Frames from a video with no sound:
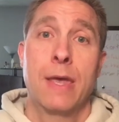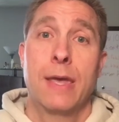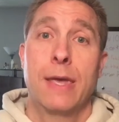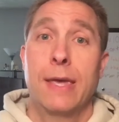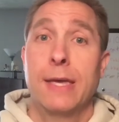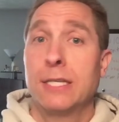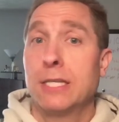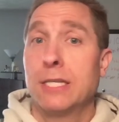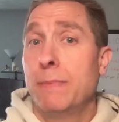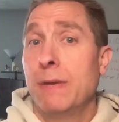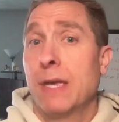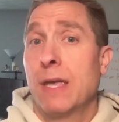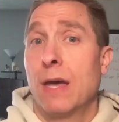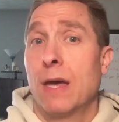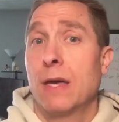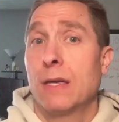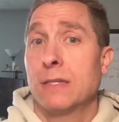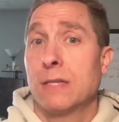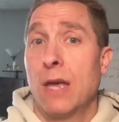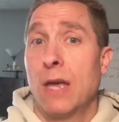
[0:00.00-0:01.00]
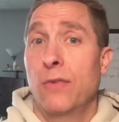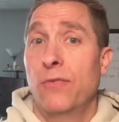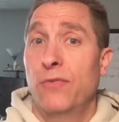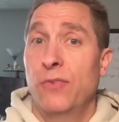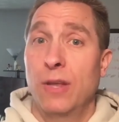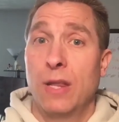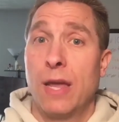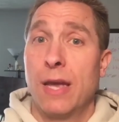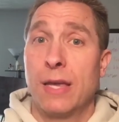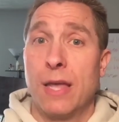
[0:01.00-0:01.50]
Is it because I
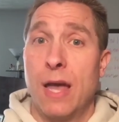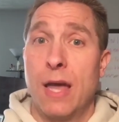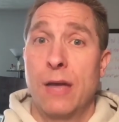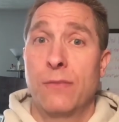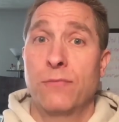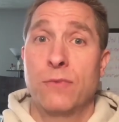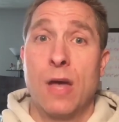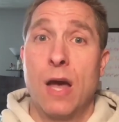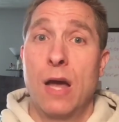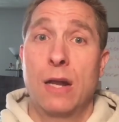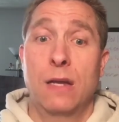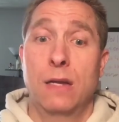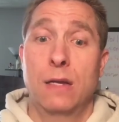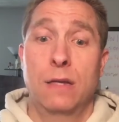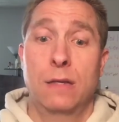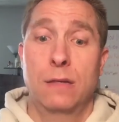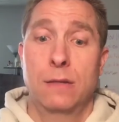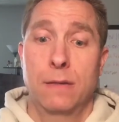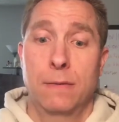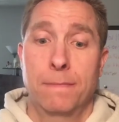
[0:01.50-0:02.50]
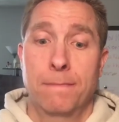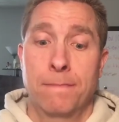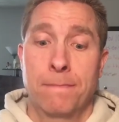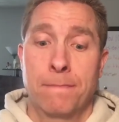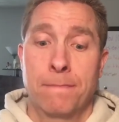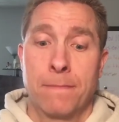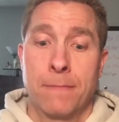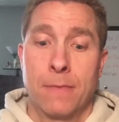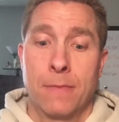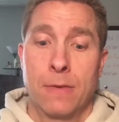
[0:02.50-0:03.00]
feel like I've got
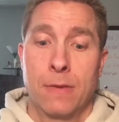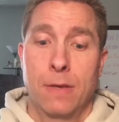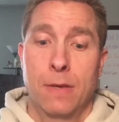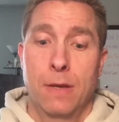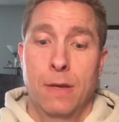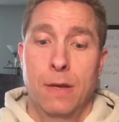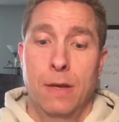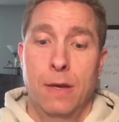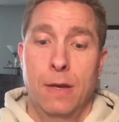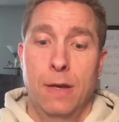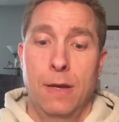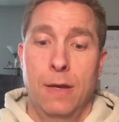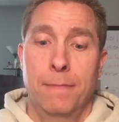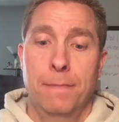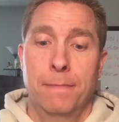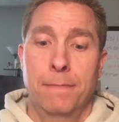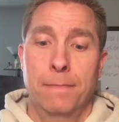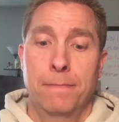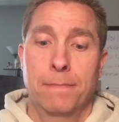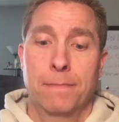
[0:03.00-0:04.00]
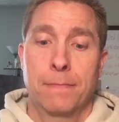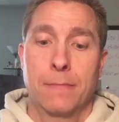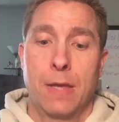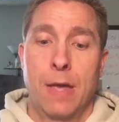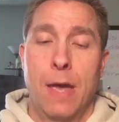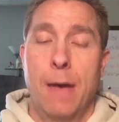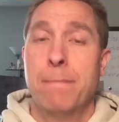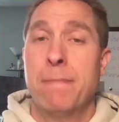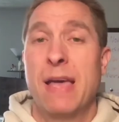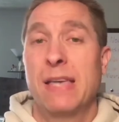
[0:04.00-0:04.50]
a
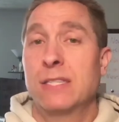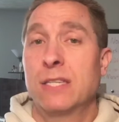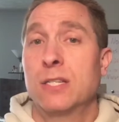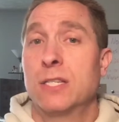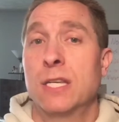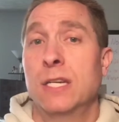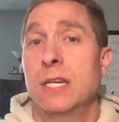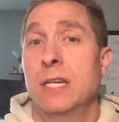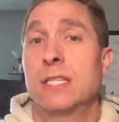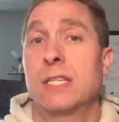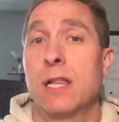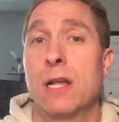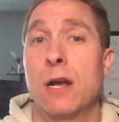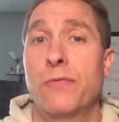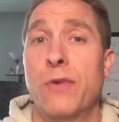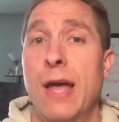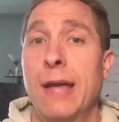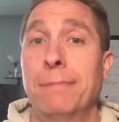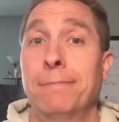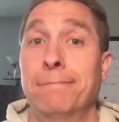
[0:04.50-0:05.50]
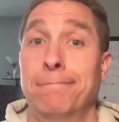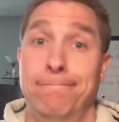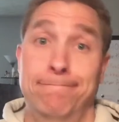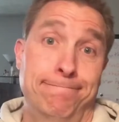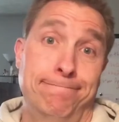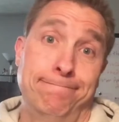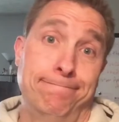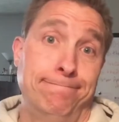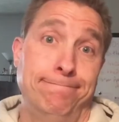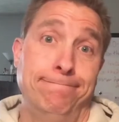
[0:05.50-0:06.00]
message that needs clarifying?
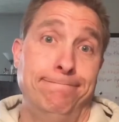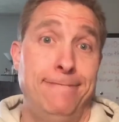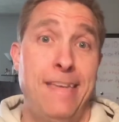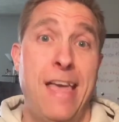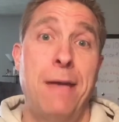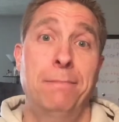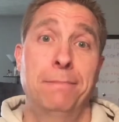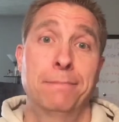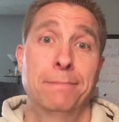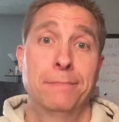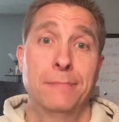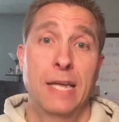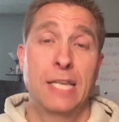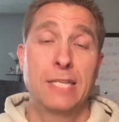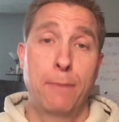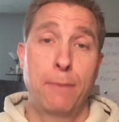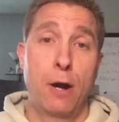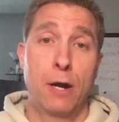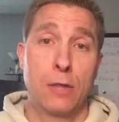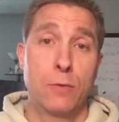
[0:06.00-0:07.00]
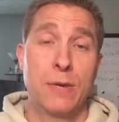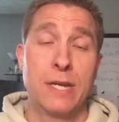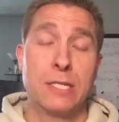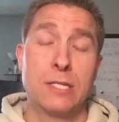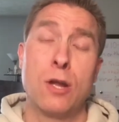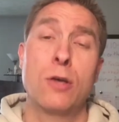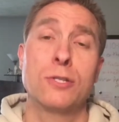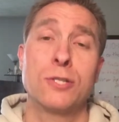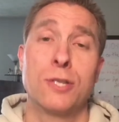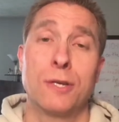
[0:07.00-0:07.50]
Yeah, that's part of the
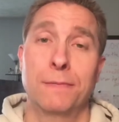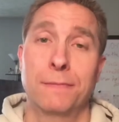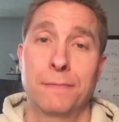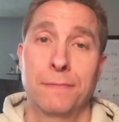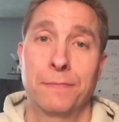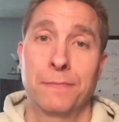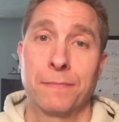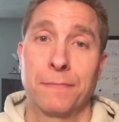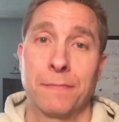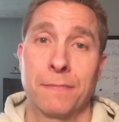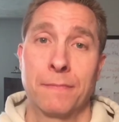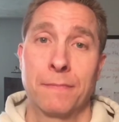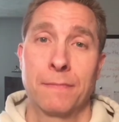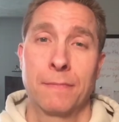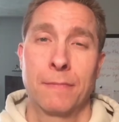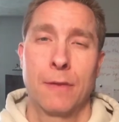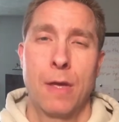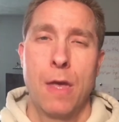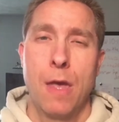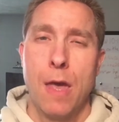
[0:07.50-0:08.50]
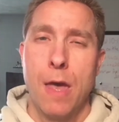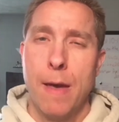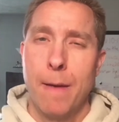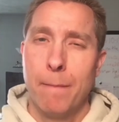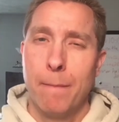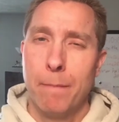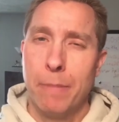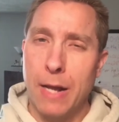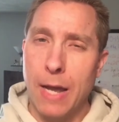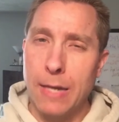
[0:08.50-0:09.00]
reason also.
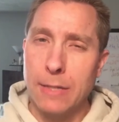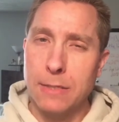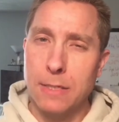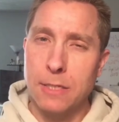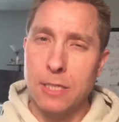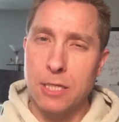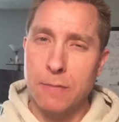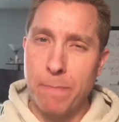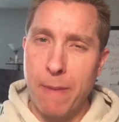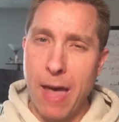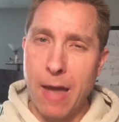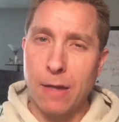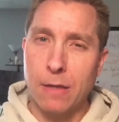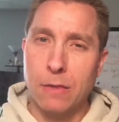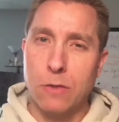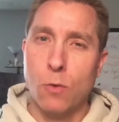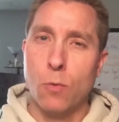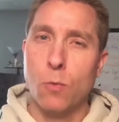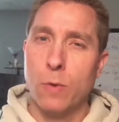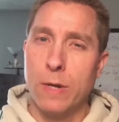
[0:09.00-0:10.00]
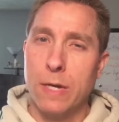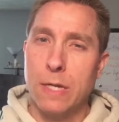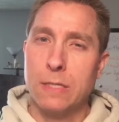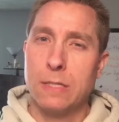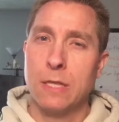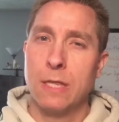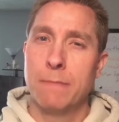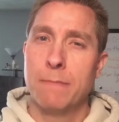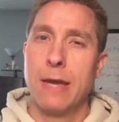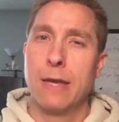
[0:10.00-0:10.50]
But I suspect the
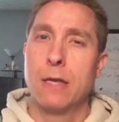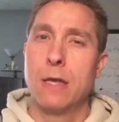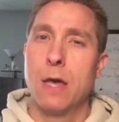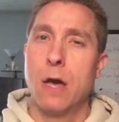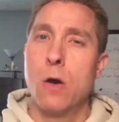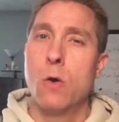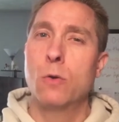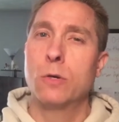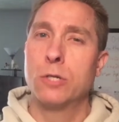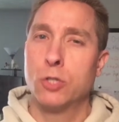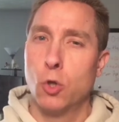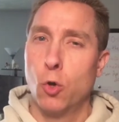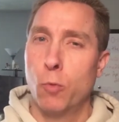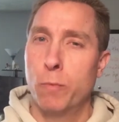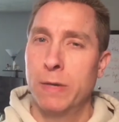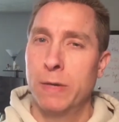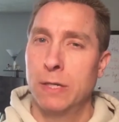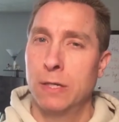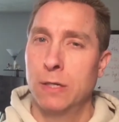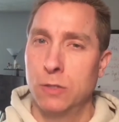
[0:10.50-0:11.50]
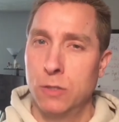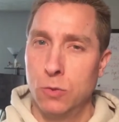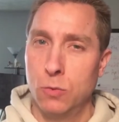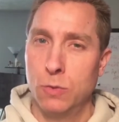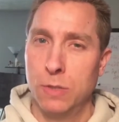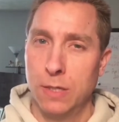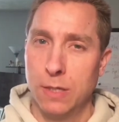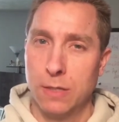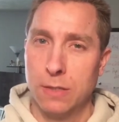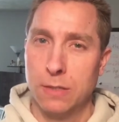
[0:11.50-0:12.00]
reason that my coach told me to do
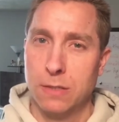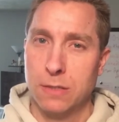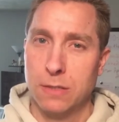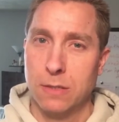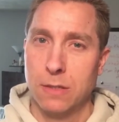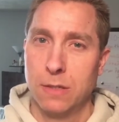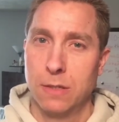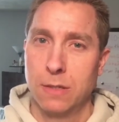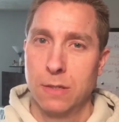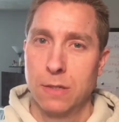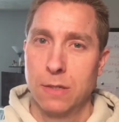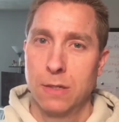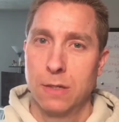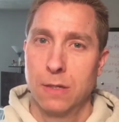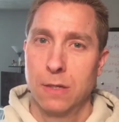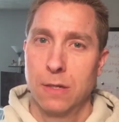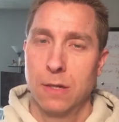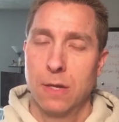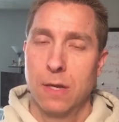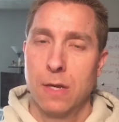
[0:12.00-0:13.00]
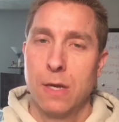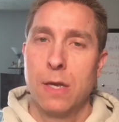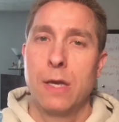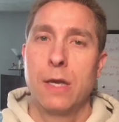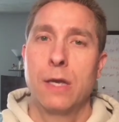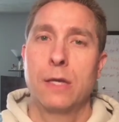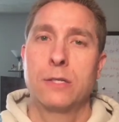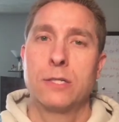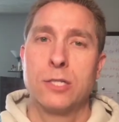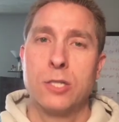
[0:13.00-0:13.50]
this
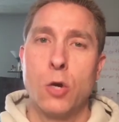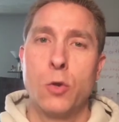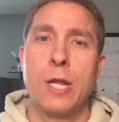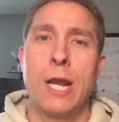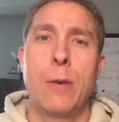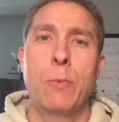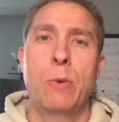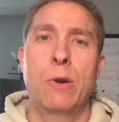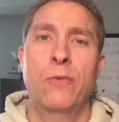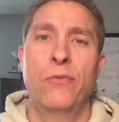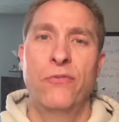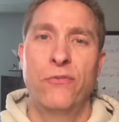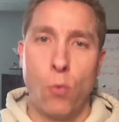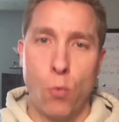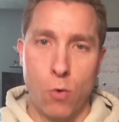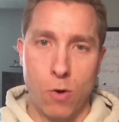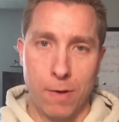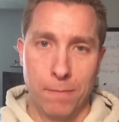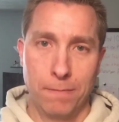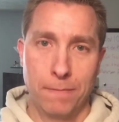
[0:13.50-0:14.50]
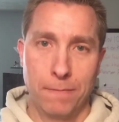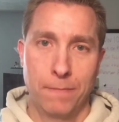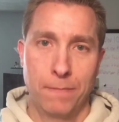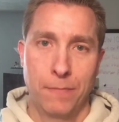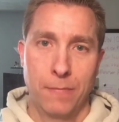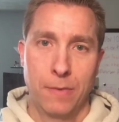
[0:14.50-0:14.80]
is so that I would form